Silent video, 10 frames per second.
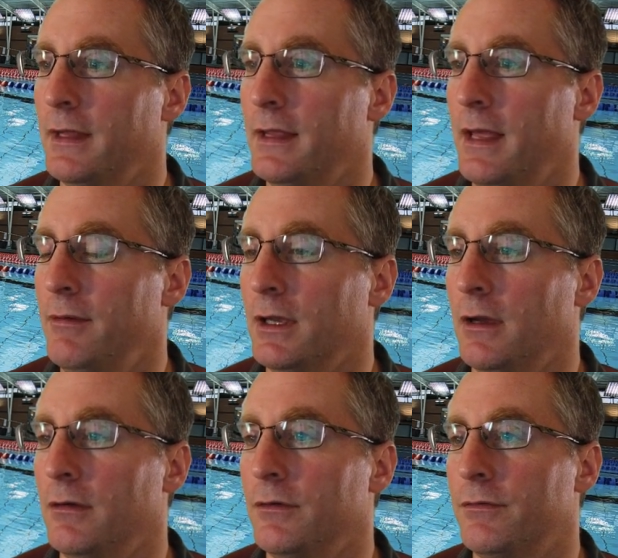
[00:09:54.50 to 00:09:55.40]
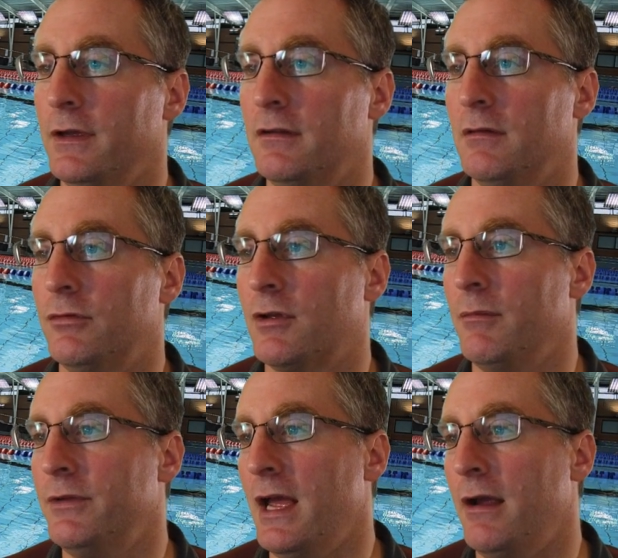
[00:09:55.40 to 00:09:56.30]
There we go. Fingertips have come
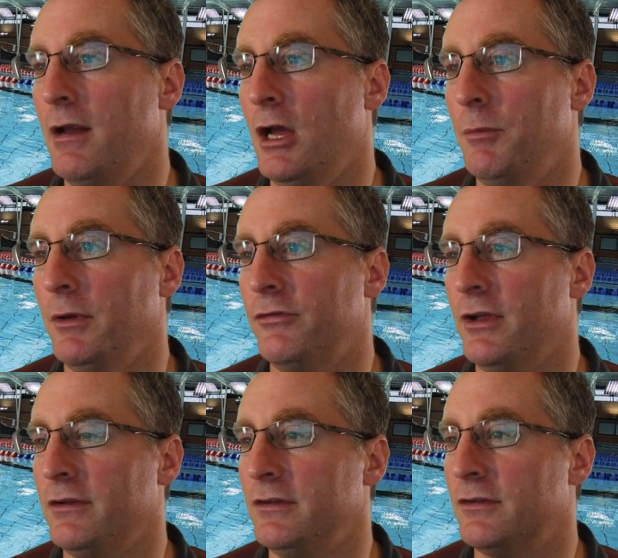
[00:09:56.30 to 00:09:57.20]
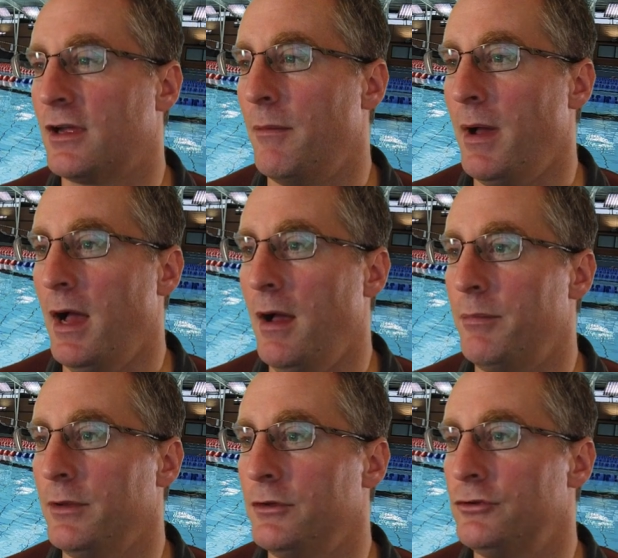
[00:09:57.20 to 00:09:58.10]
down. Elbows starting to come up.
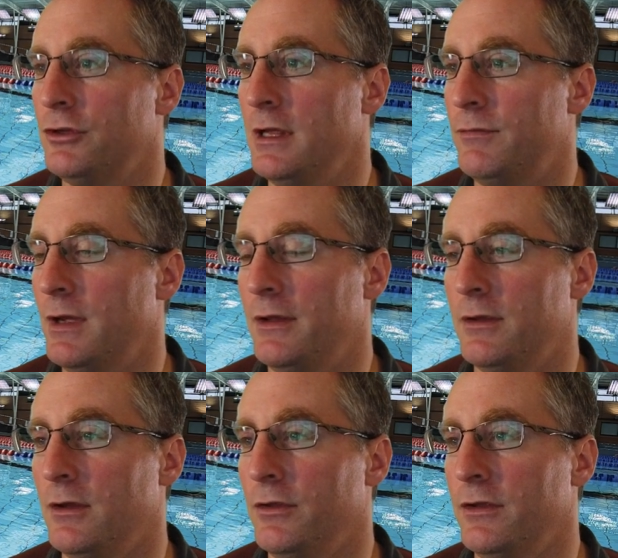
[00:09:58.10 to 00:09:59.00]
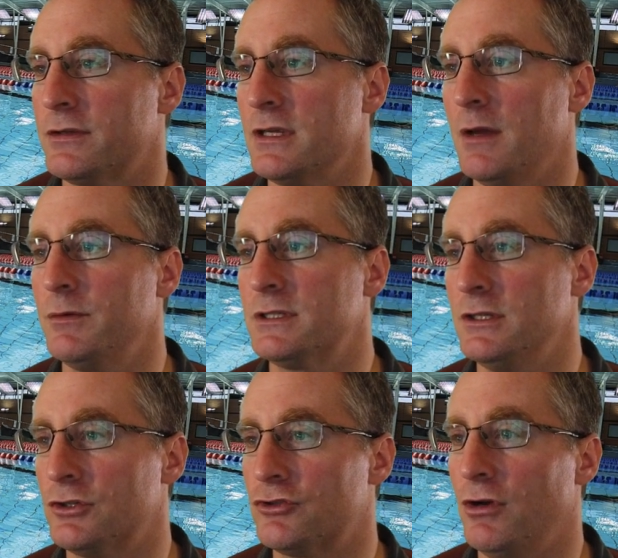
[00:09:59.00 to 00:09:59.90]
If we had the on the other side, we see
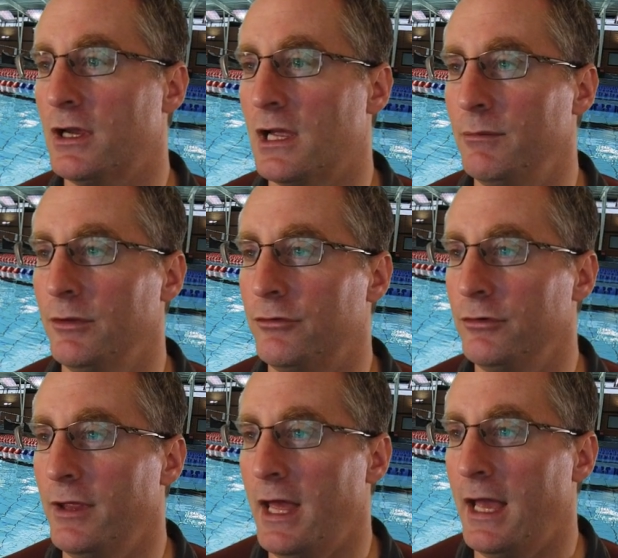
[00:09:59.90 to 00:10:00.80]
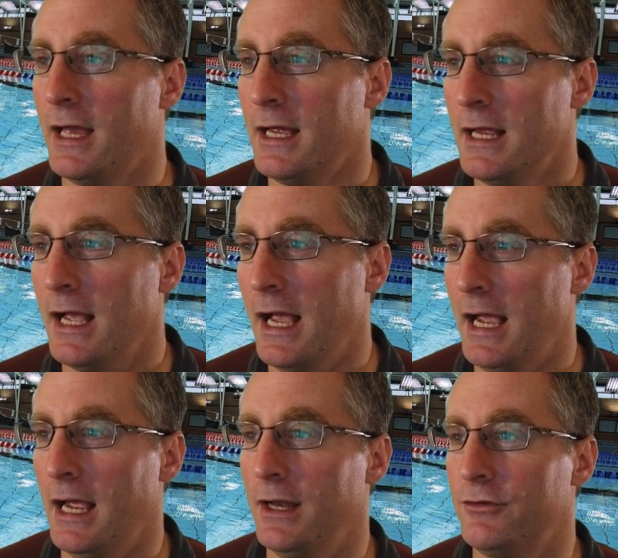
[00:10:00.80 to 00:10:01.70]
the shrug coming through there
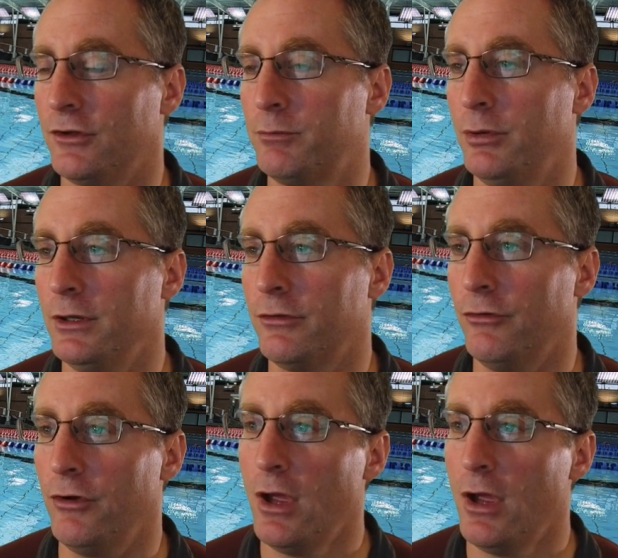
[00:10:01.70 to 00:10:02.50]
and just pulling through.